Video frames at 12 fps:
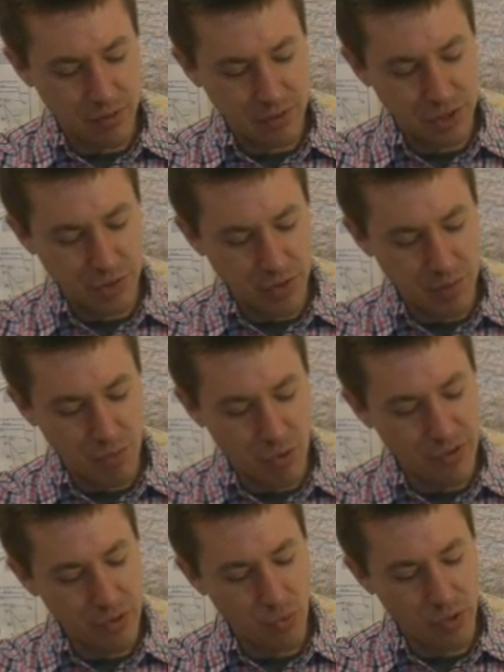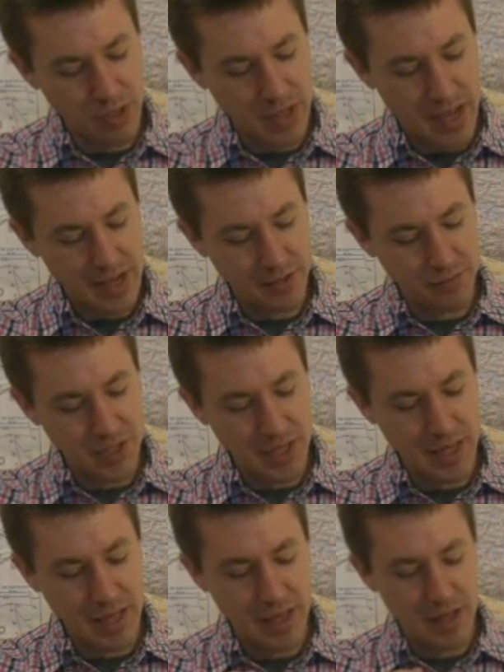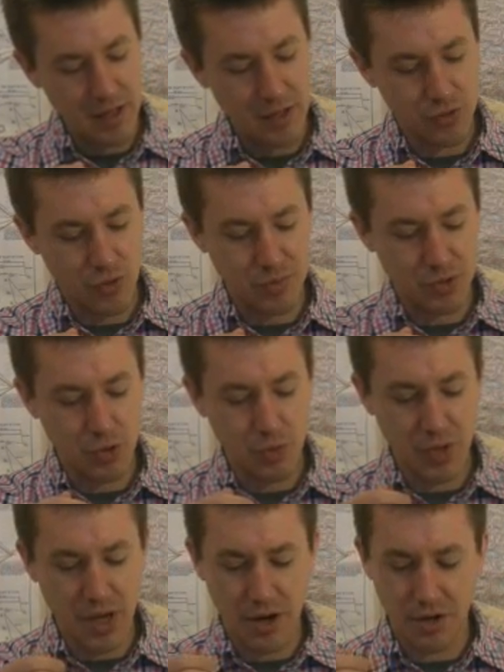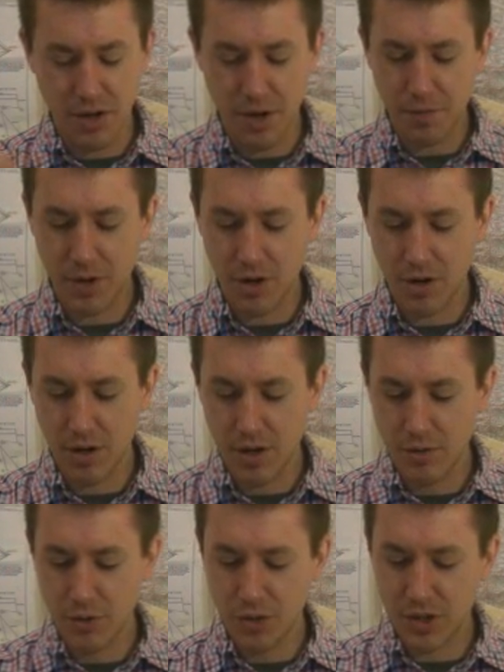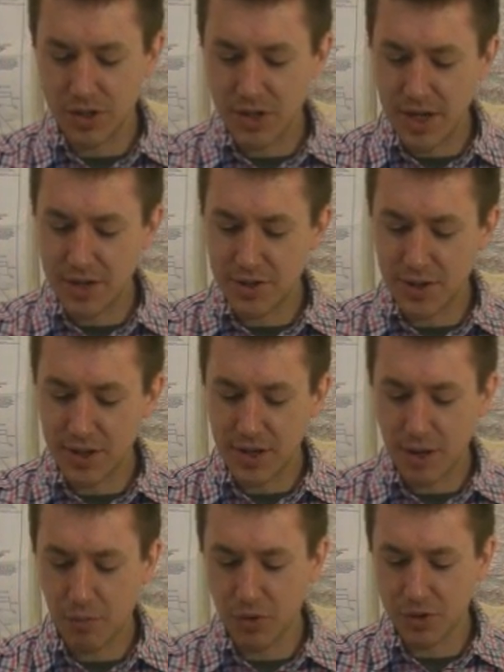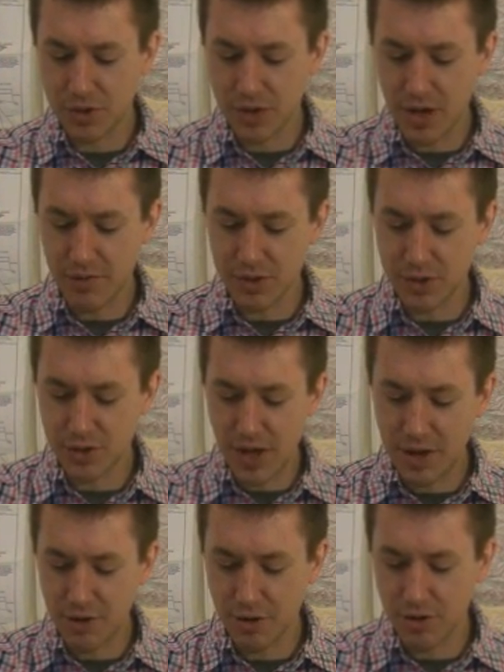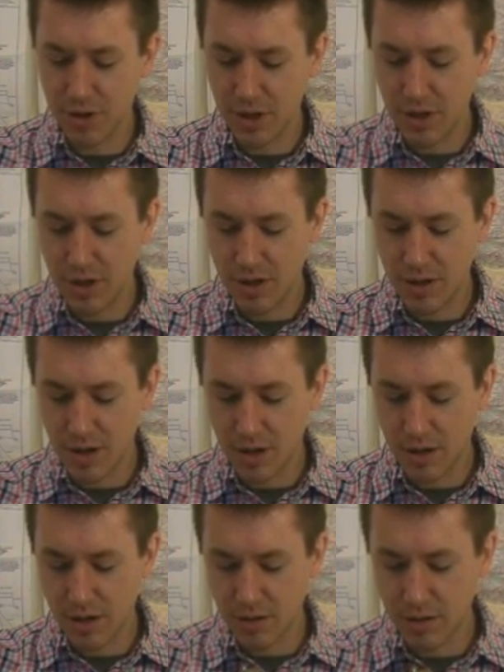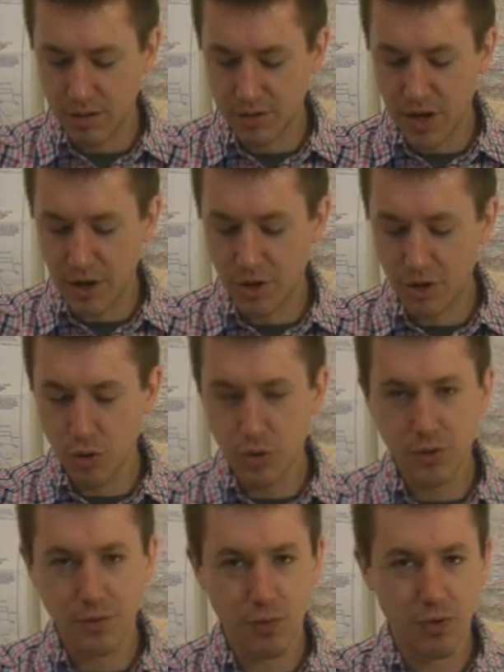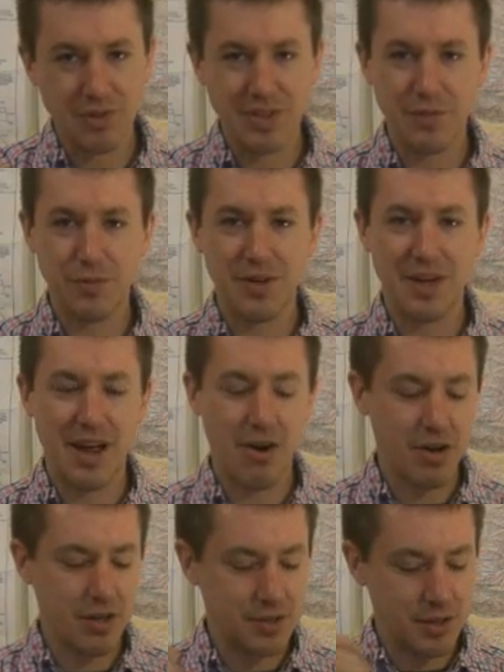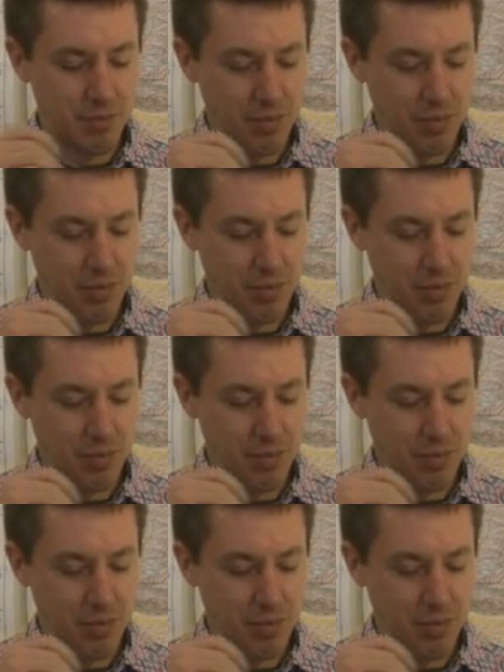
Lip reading: generally more than one kind of tea. So I'm scooping out enough here, using a tasting cup, which is kind of a standard use for different areas,